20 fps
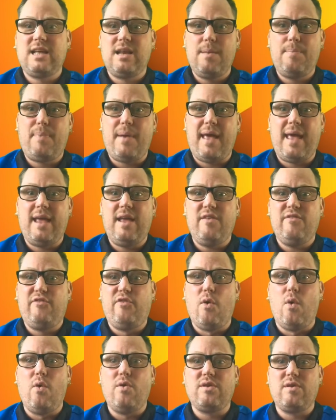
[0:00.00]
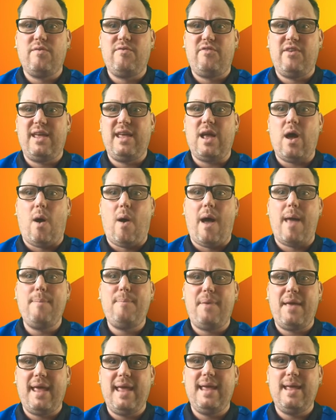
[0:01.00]
going to be for the
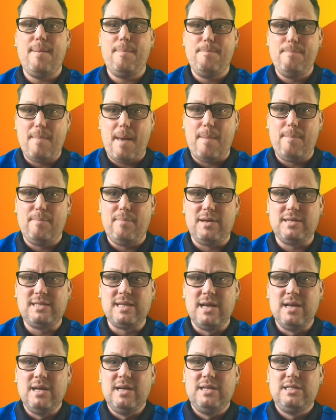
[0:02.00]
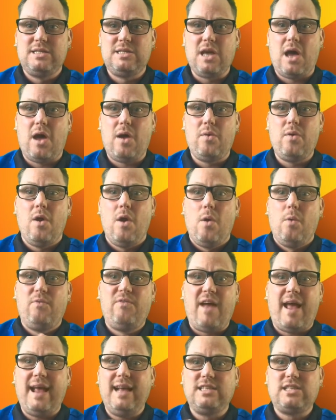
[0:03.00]
VIP members. So
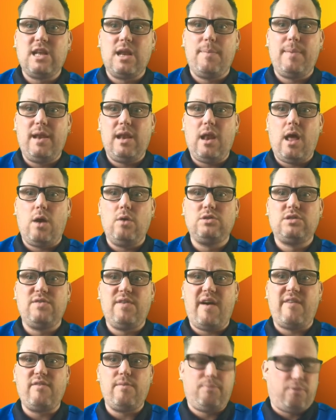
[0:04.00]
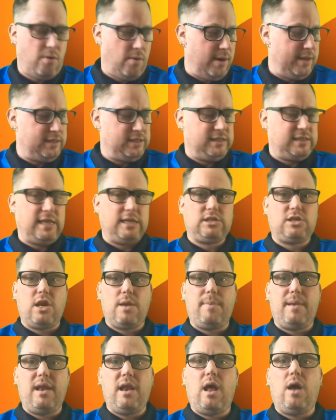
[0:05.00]
there is going to be loads of other prizes. There's
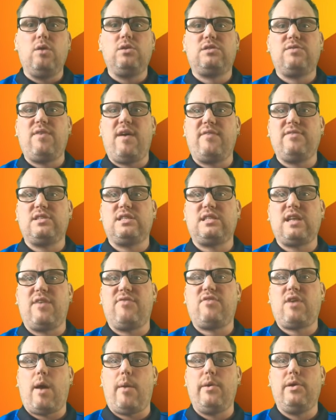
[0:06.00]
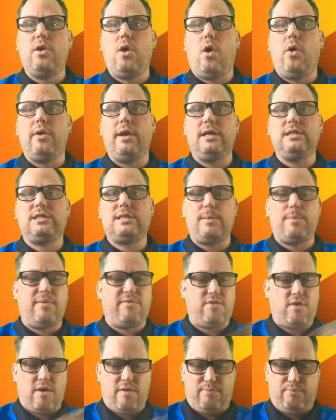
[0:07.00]
going to be loads of other stuff going on, as some
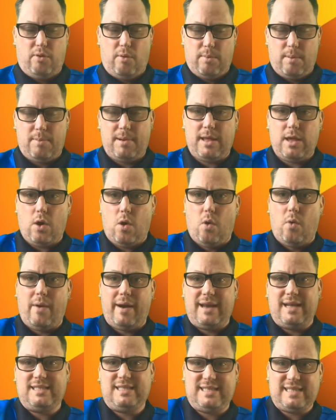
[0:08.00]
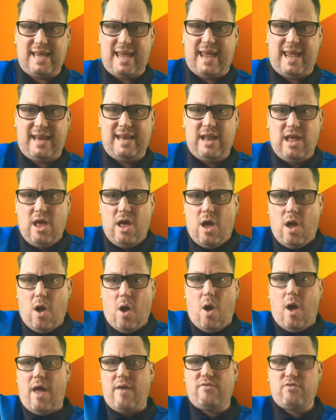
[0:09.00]
of you have probably already seen.
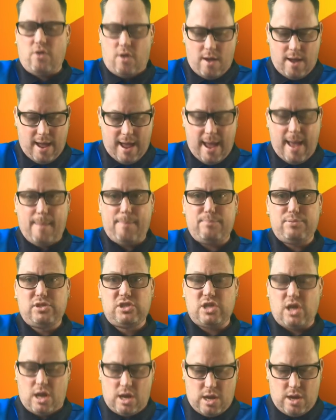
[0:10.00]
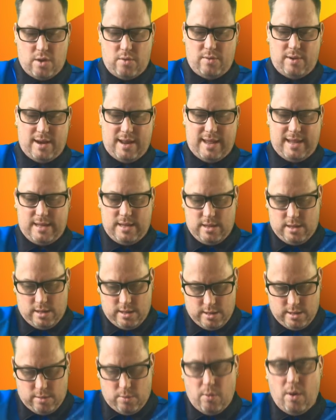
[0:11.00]
I've got absolutely,
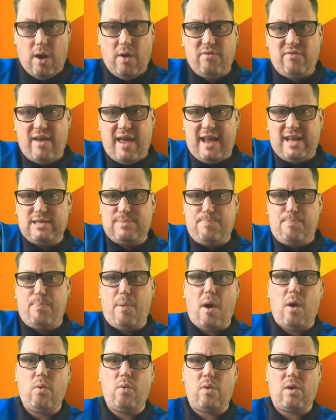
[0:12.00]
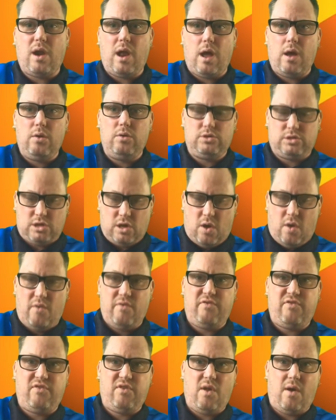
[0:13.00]
well, there is bulk loads
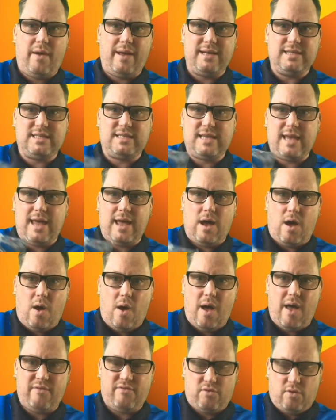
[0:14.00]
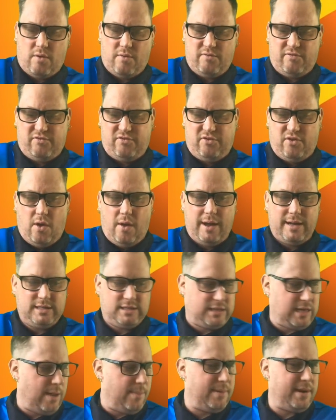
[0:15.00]
of flights here. I've got
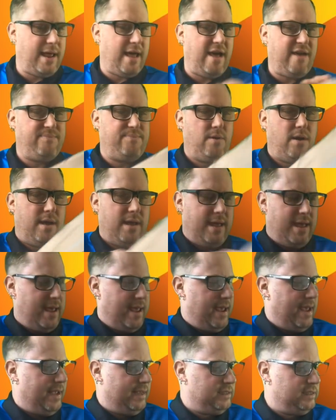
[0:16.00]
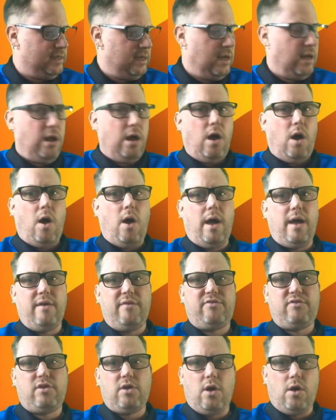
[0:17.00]
flights coming out of my ears. I
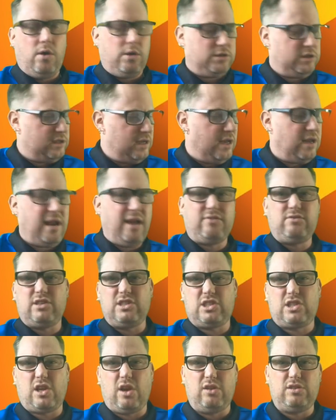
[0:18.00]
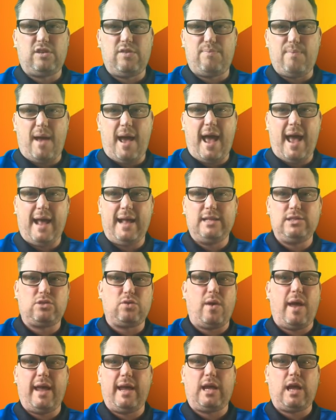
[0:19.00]
have got, you'll have to excuse if my
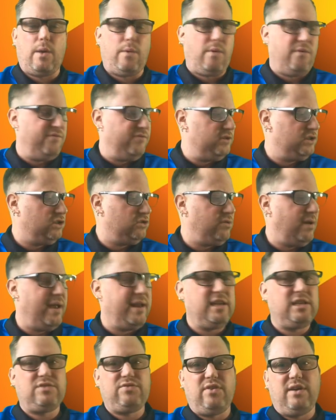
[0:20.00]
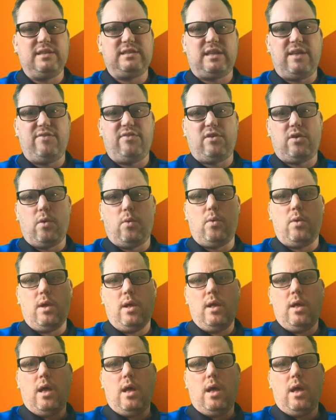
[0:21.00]
hands or head go off the screen. It's very difficult